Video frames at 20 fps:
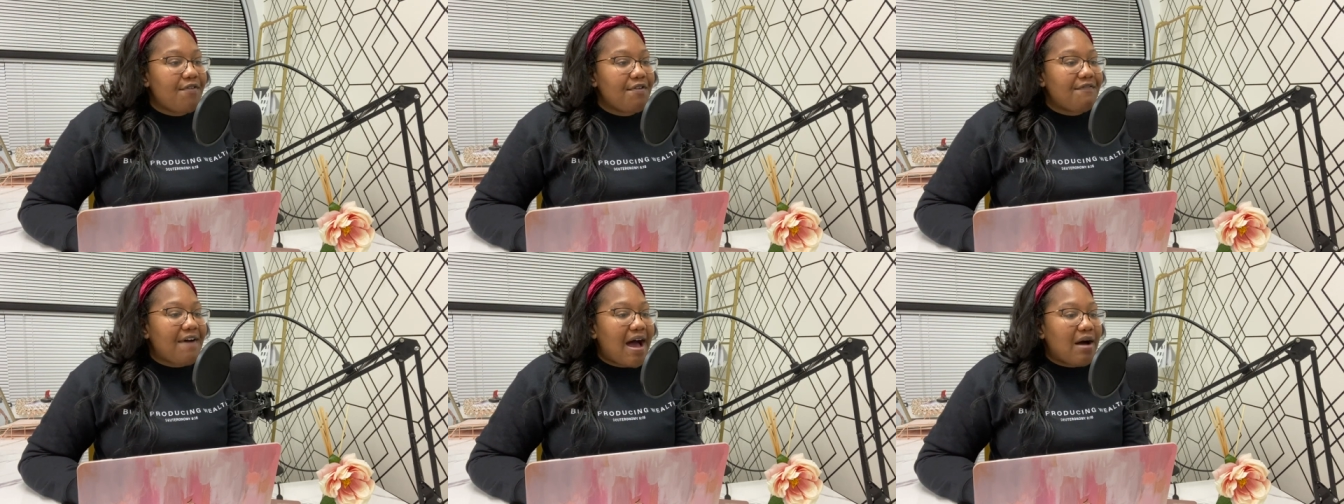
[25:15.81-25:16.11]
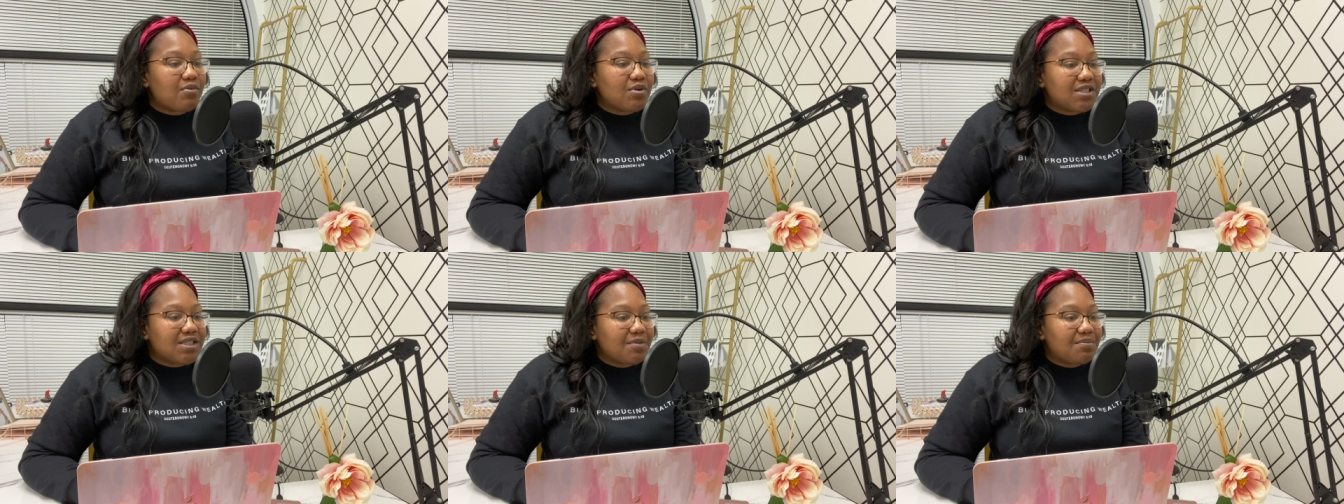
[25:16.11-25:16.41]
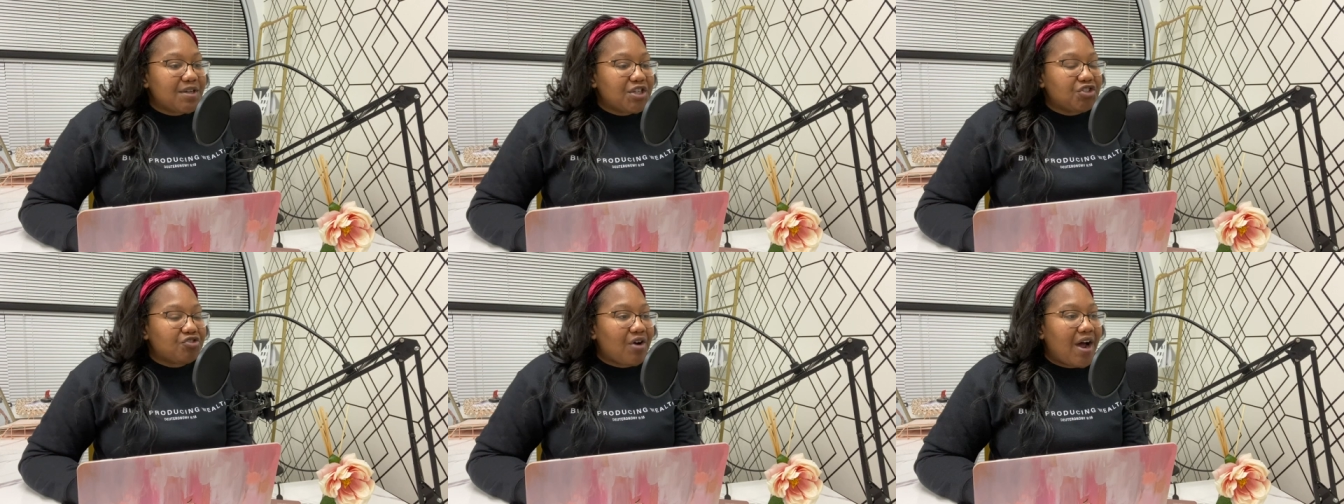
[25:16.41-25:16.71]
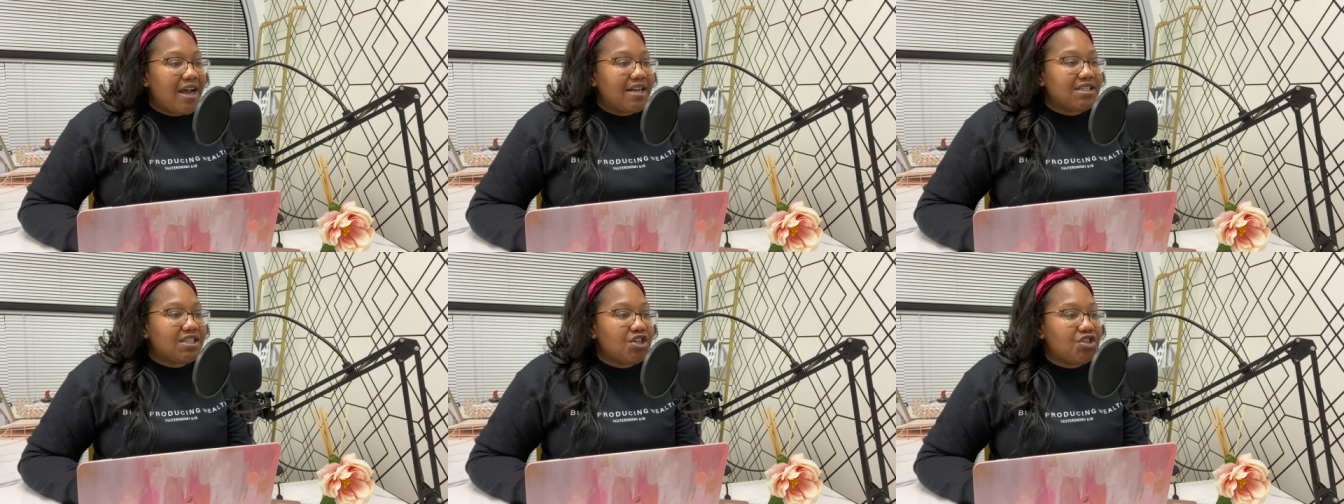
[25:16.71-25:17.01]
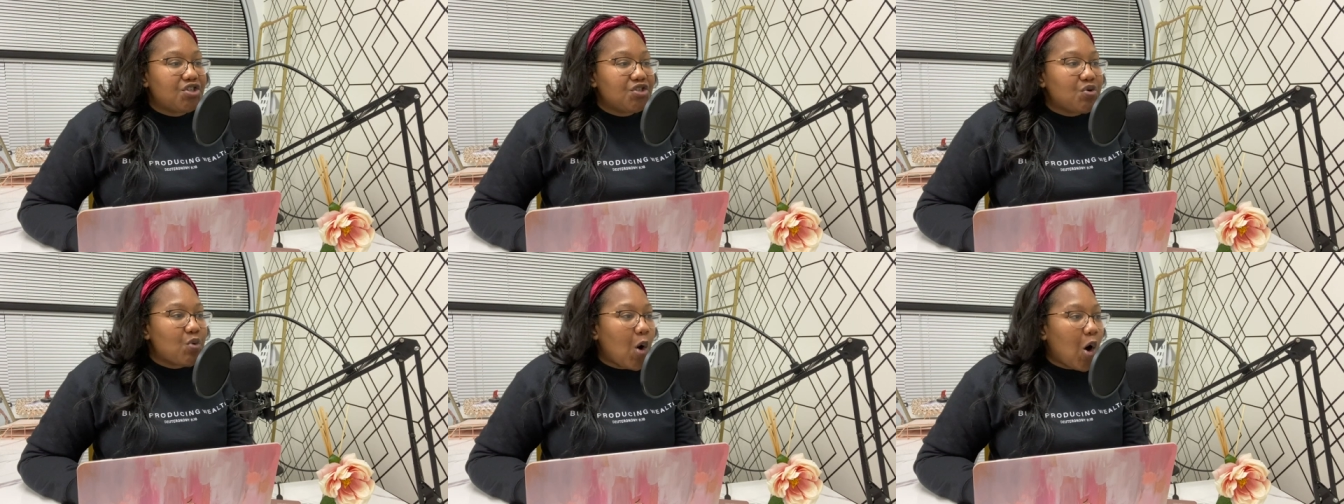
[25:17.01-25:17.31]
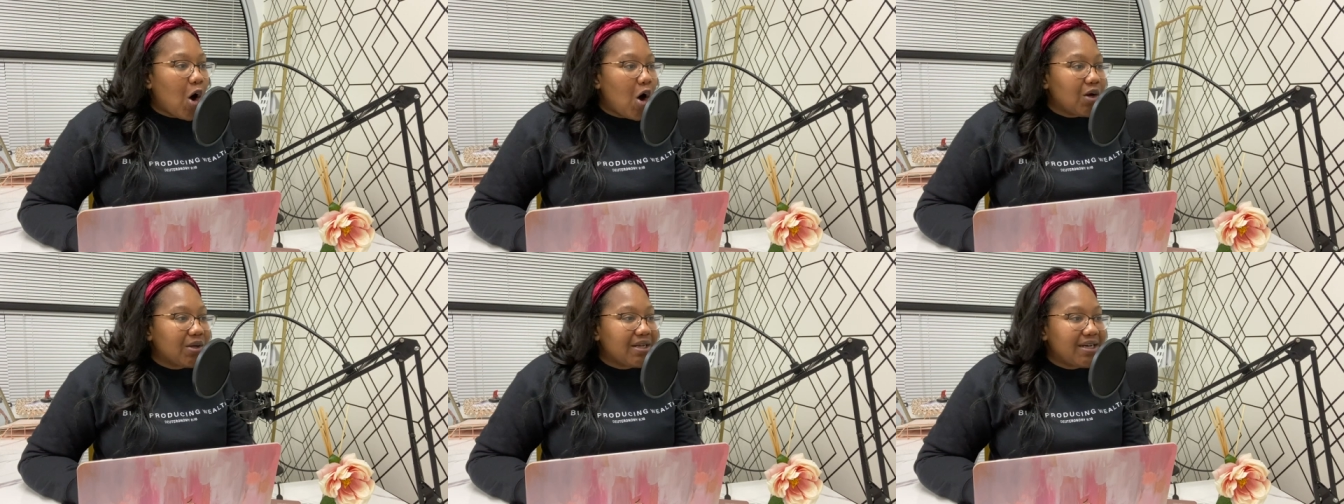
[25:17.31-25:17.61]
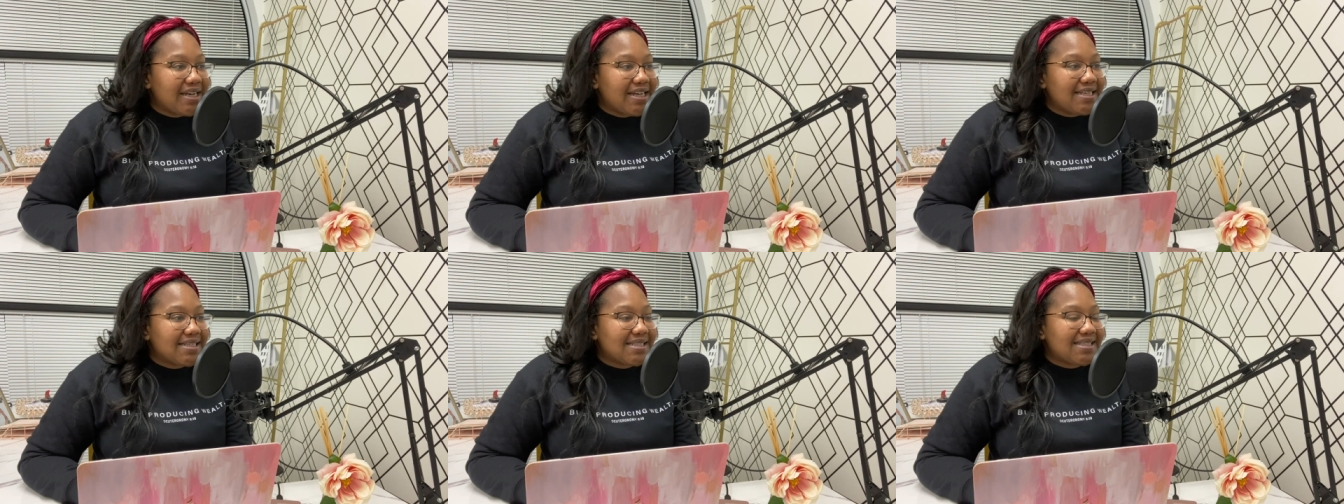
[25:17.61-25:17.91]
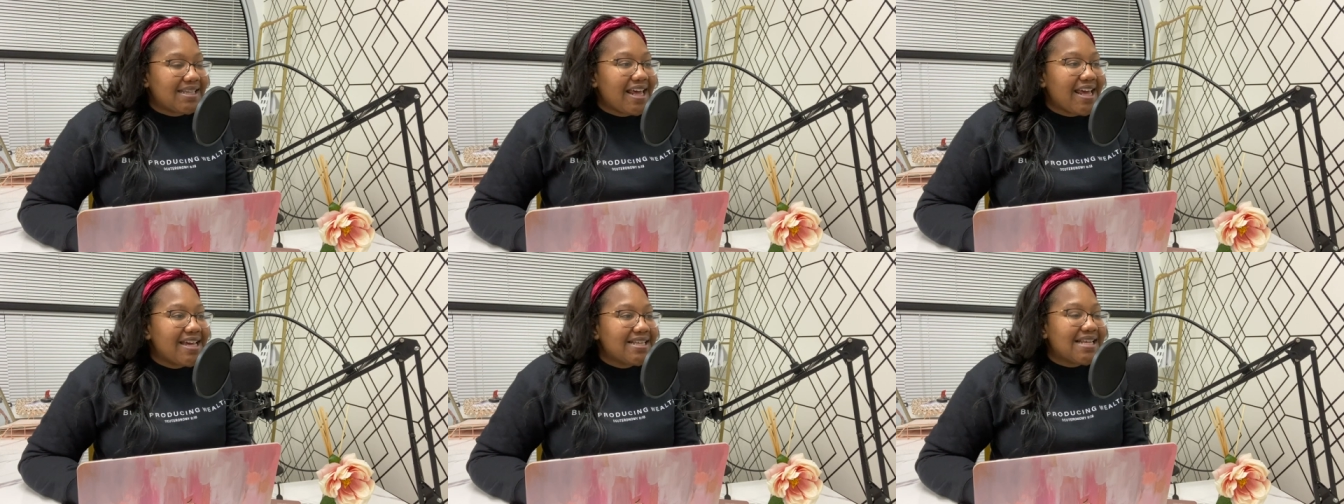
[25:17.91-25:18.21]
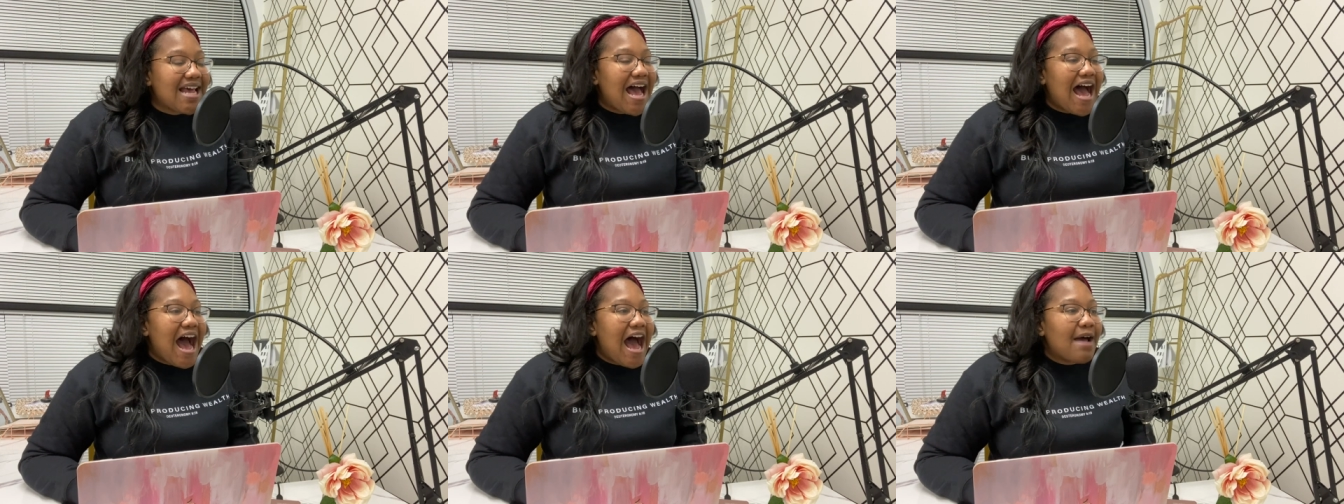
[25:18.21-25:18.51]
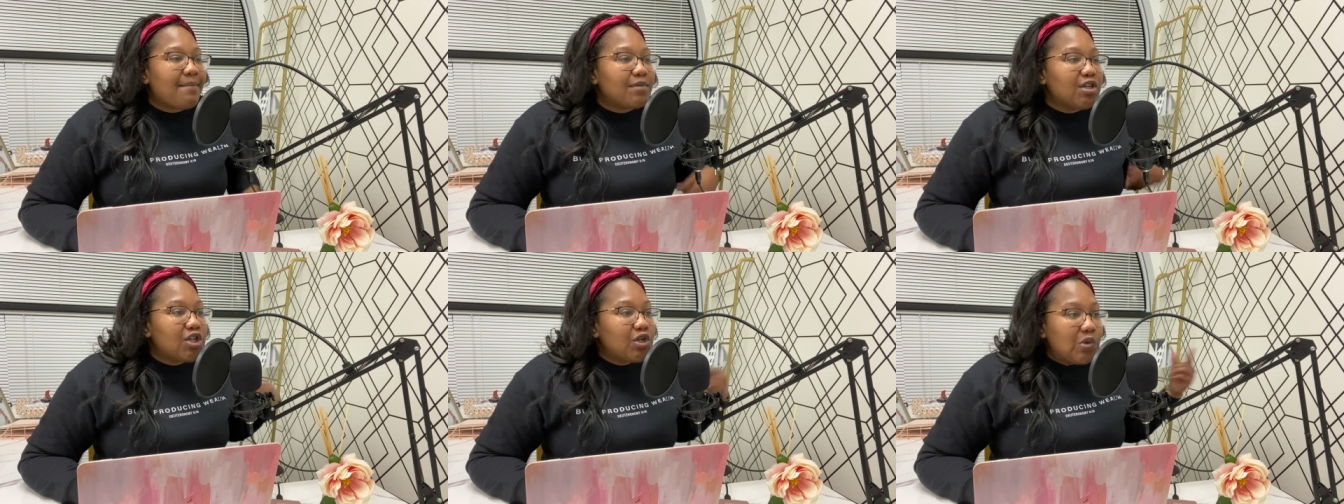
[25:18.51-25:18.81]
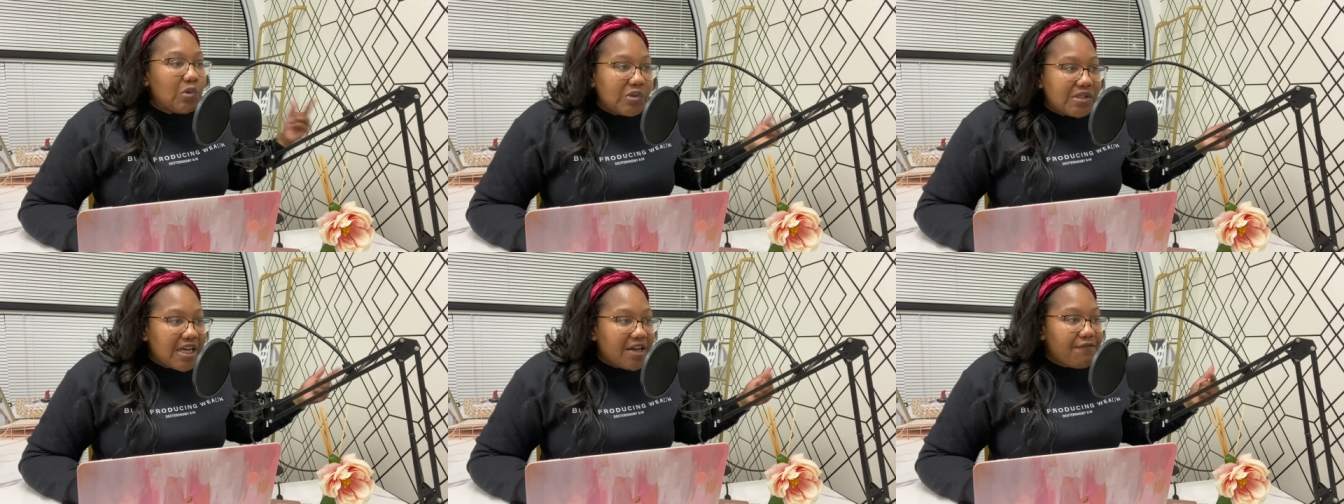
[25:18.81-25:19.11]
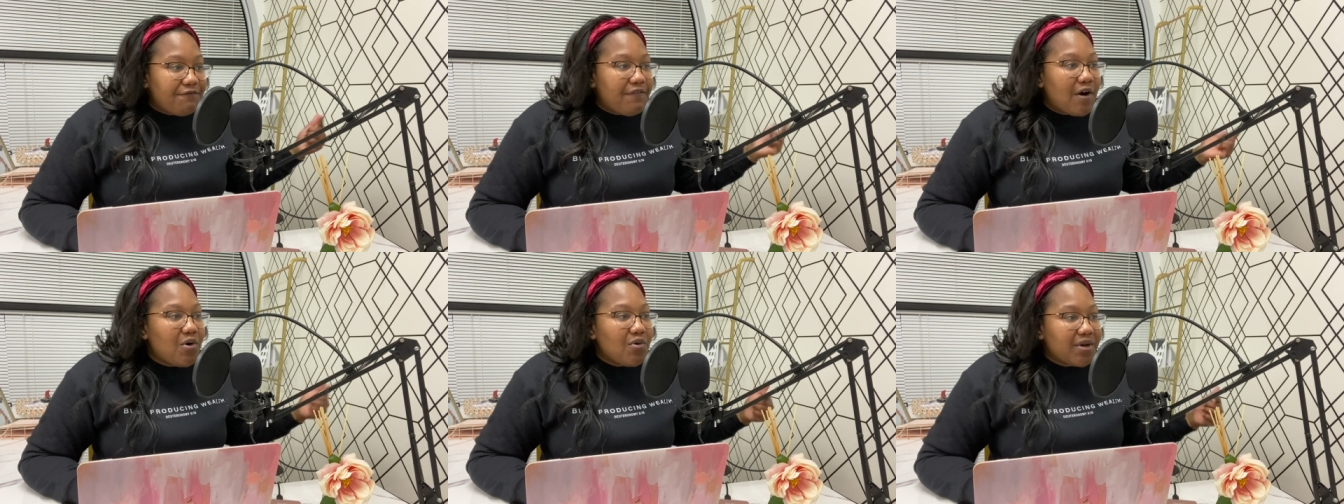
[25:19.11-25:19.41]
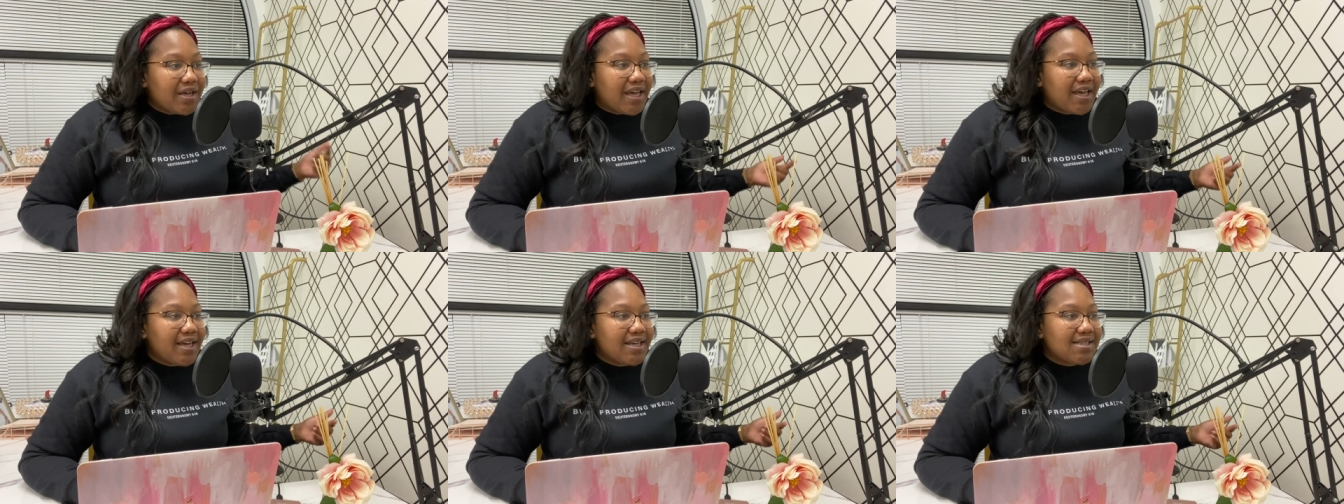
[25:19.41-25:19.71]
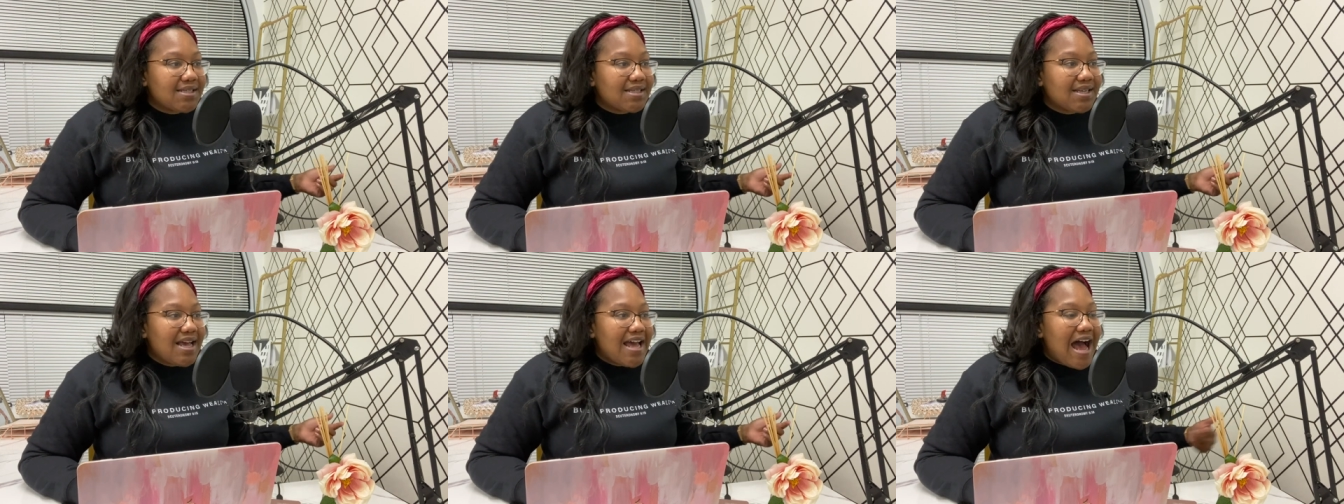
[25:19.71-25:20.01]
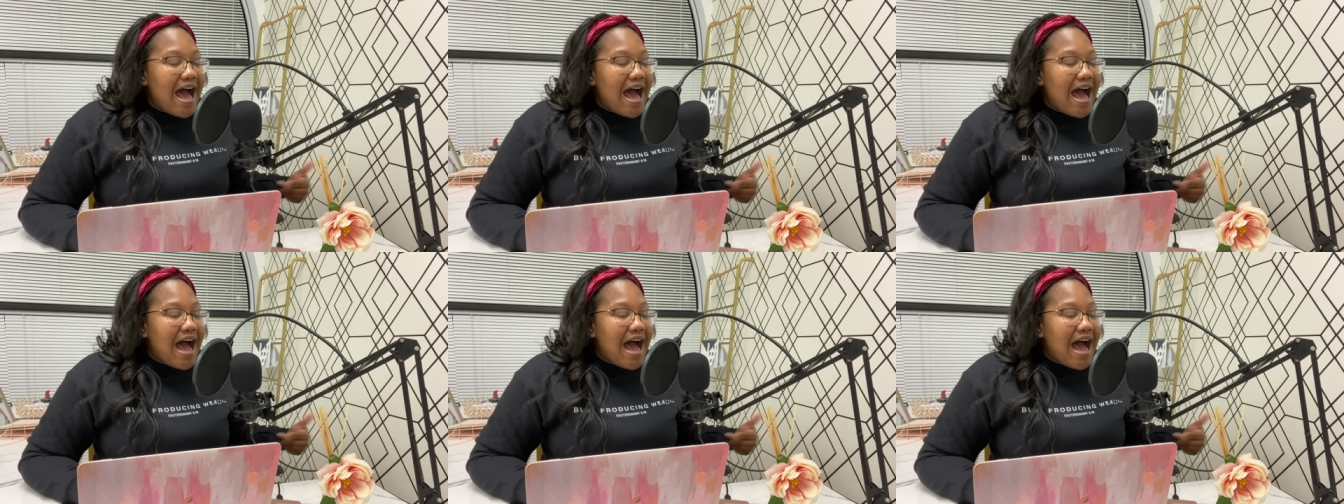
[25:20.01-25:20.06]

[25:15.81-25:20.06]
if I was to be trying to do all of these things, I'm losing focus.